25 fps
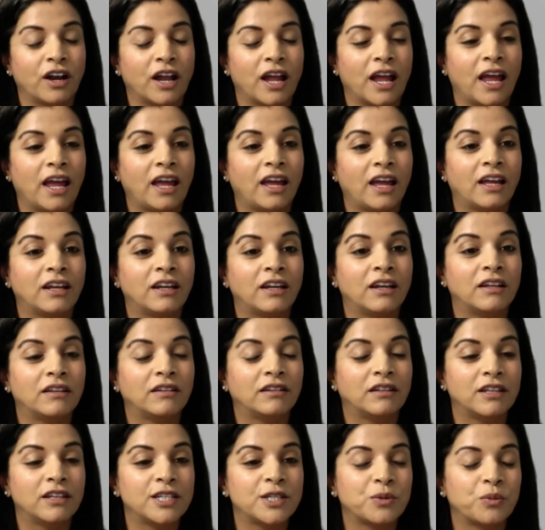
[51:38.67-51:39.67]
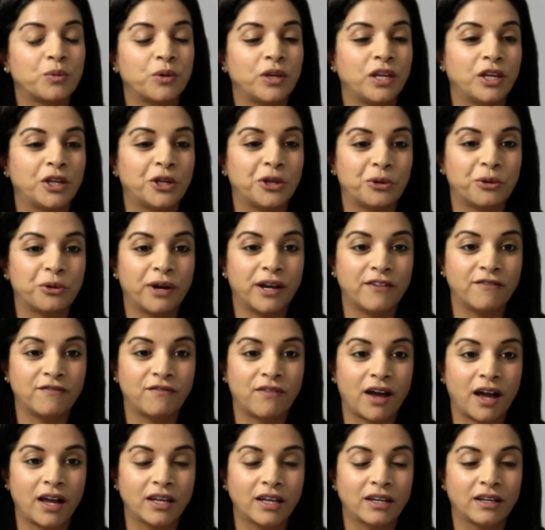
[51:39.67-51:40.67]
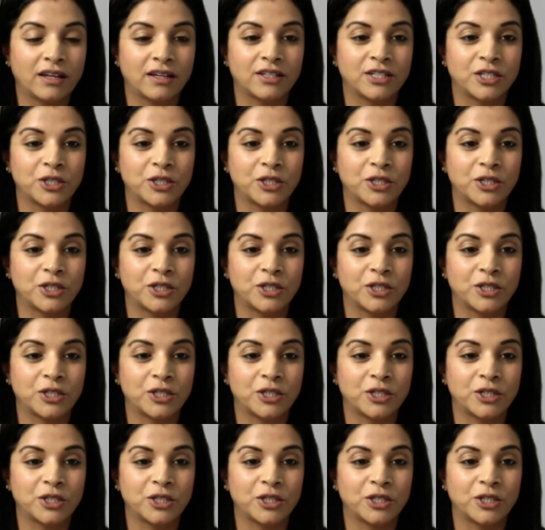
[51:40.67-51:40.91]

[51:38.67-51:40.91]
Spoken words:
And this week, you're invited